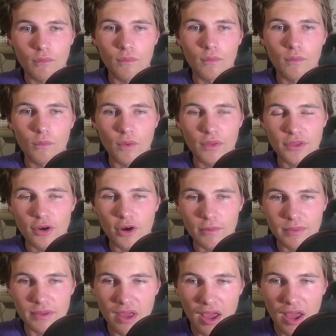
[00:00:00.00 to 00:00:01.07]
with an
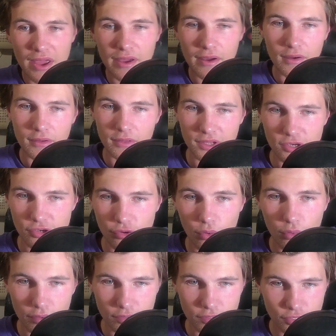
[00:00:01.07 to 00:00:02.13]
RBI,
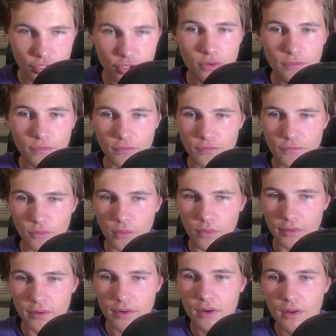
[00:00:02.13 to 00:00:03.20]
Lindor
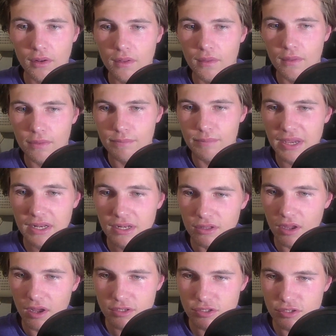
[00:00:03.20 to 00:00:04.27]
2-for-4, Pete
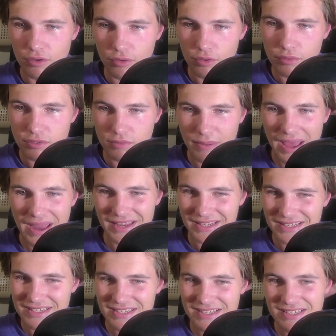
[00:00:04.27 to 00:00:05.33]
Alonso, who's batting
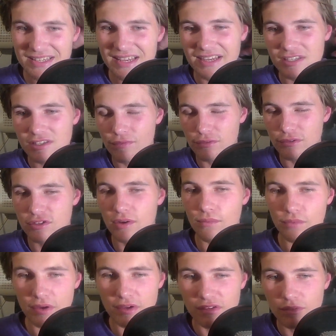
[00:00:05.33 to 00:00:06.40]
6th for some
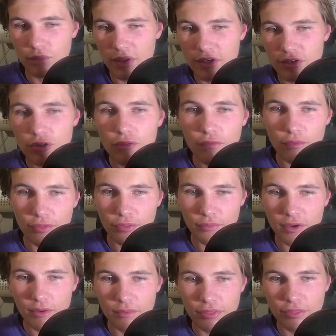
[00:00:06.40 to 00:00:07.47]
reason, went
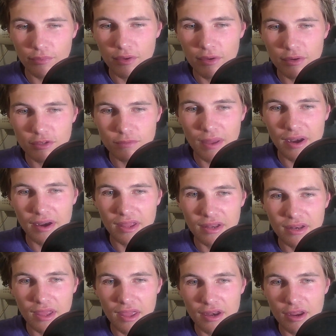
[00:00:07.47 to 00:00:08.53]
2-for-3 with 3 runs batted
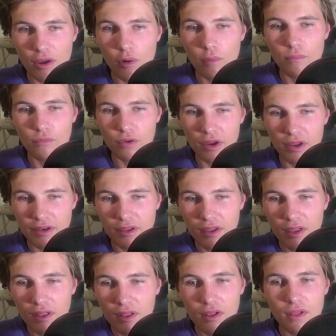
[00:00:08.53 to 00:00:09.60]
in a home run,
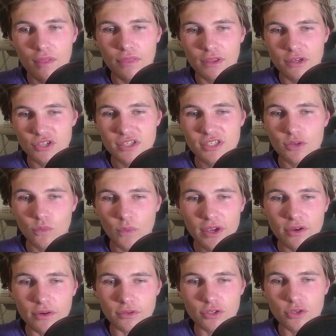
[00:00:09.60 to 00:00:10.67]
Jesse
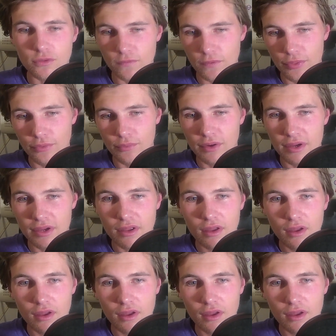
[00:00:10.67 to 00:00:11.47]
Winker 2-for-3